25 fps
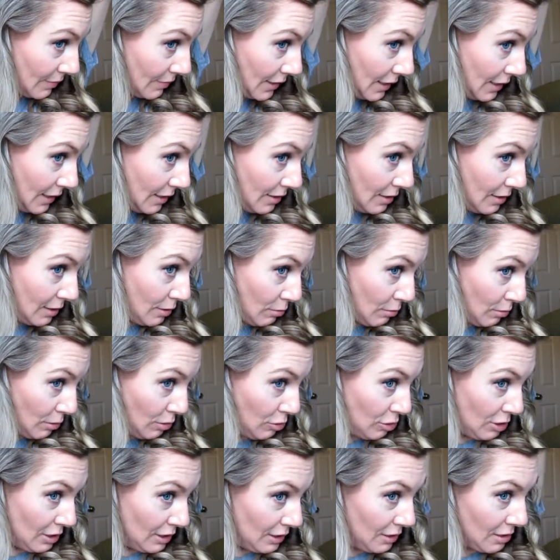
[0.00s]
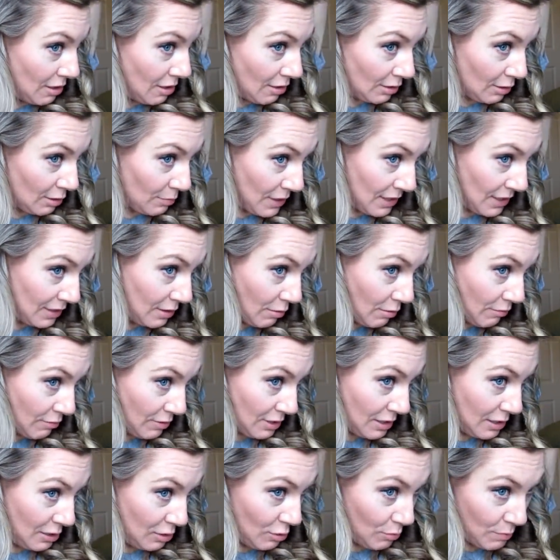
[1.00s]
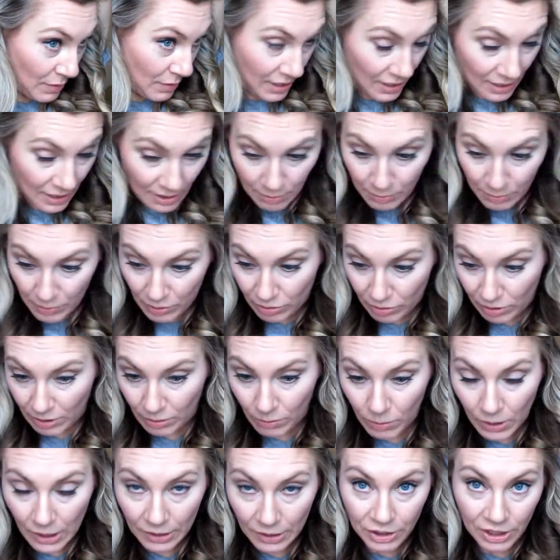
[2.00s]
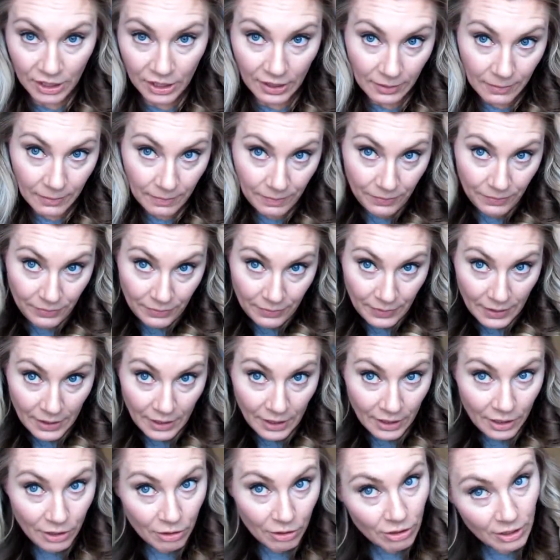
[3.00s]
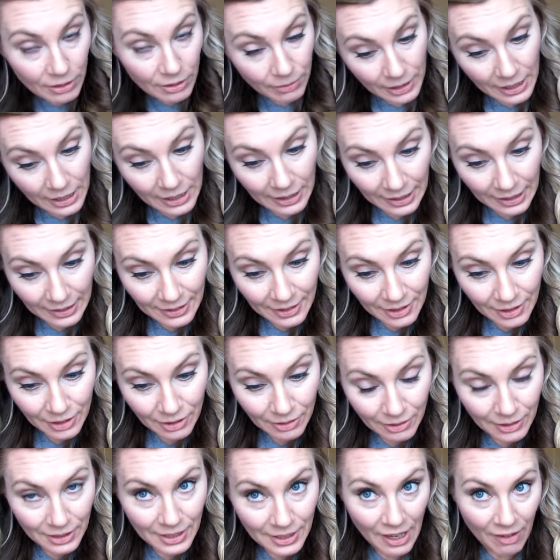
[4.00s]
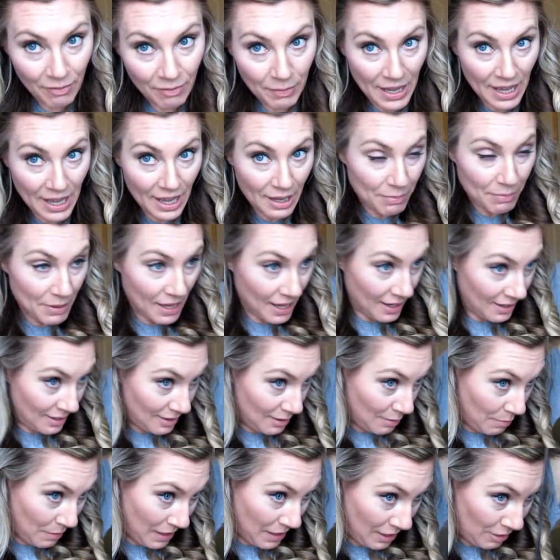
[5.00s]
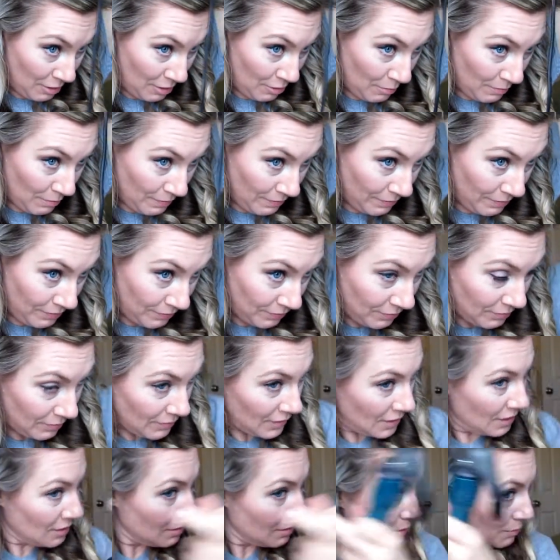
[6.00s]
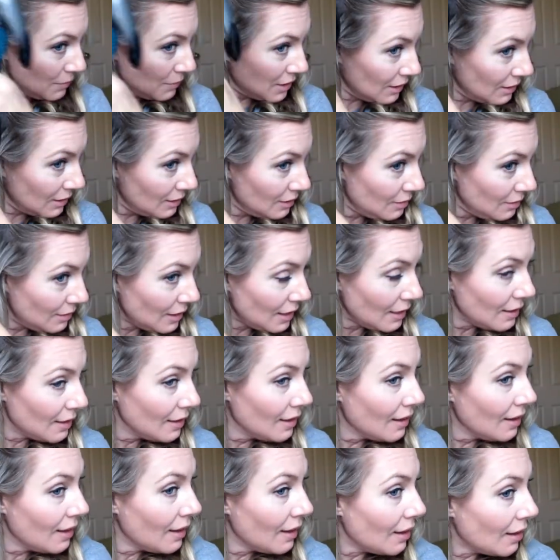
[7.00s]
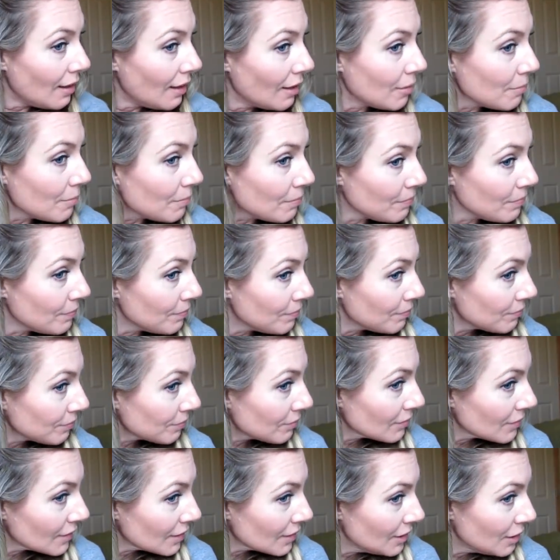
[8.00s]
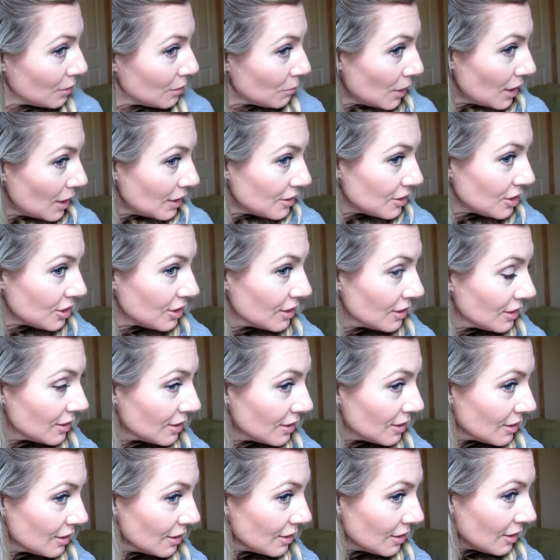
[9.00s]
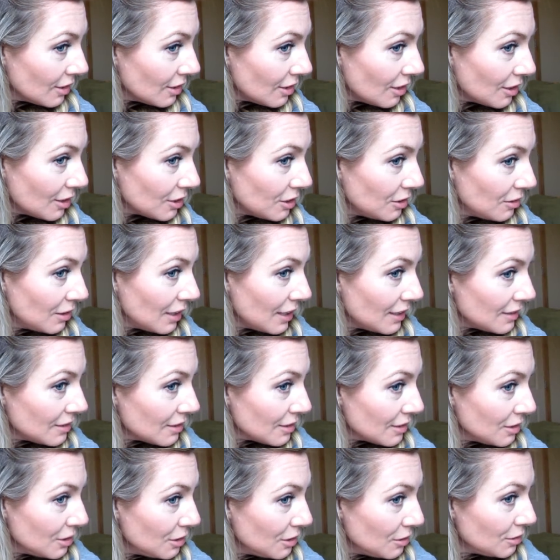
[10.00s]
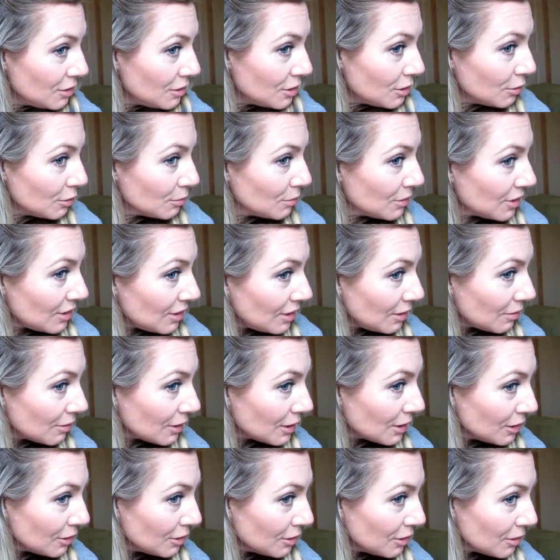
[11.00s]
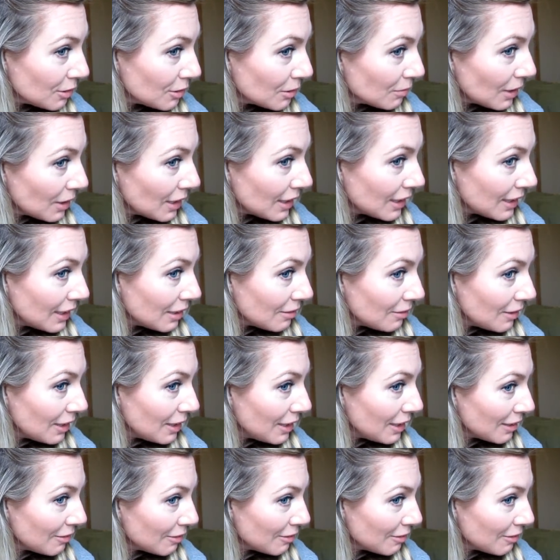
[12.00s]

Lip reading: I guess I don't usually talk to myself when I do my hair. I'm usually watching. Usually what I like to do is have my iPad in the bathroom. No, I'm not going to do that. Can watch all you guys on YouTube to see what you're doing while I get ready.